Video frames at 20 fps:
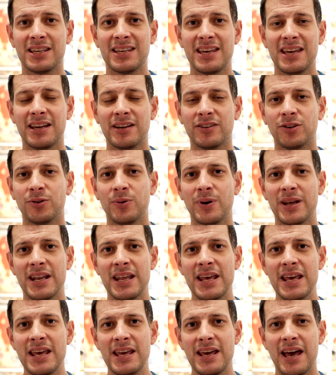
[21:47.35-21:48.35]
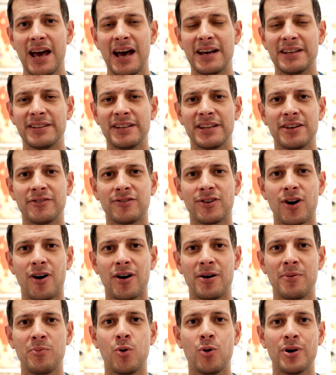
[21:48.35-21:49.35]
kick to it, and then they've
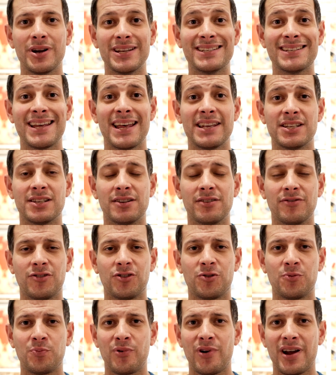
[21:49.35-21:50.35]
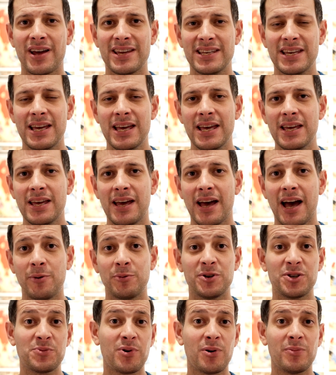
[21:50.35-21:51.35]
got a more intensive spray,
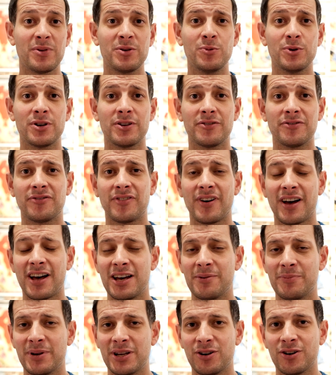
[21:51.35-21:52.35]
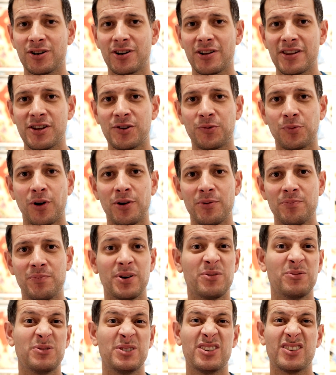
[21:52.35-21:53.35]
which probably would have been good on this one,
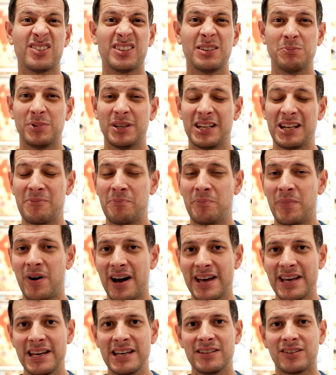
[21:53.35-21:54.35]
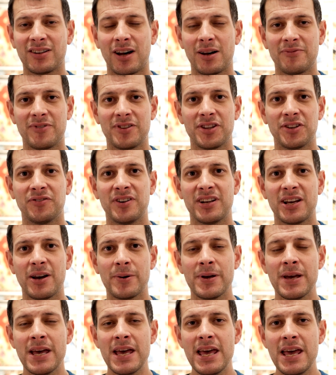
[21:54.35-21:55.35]
but we just simply didn't buy it in time for this
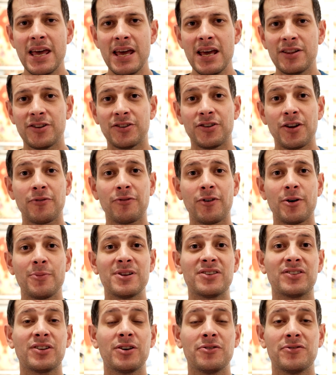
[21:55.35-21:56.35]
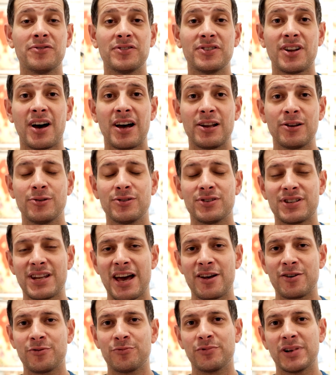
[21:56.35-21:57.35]
video. The Snow Foam itself dilutes
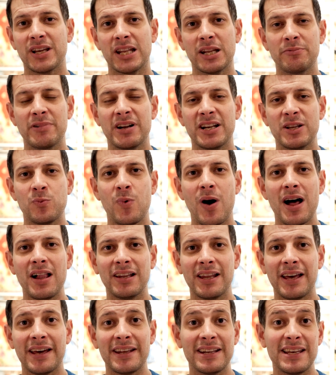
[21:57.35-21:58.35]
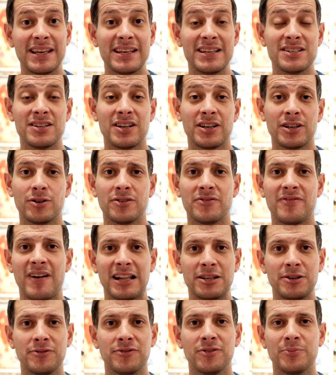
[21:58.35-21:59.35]
down really, really well, and it is a good
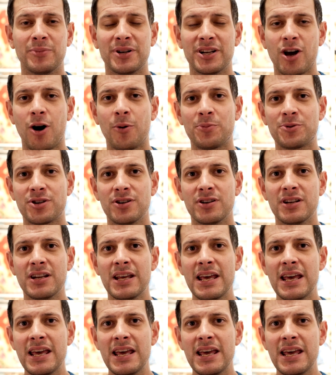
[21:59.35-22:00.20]
value for money option.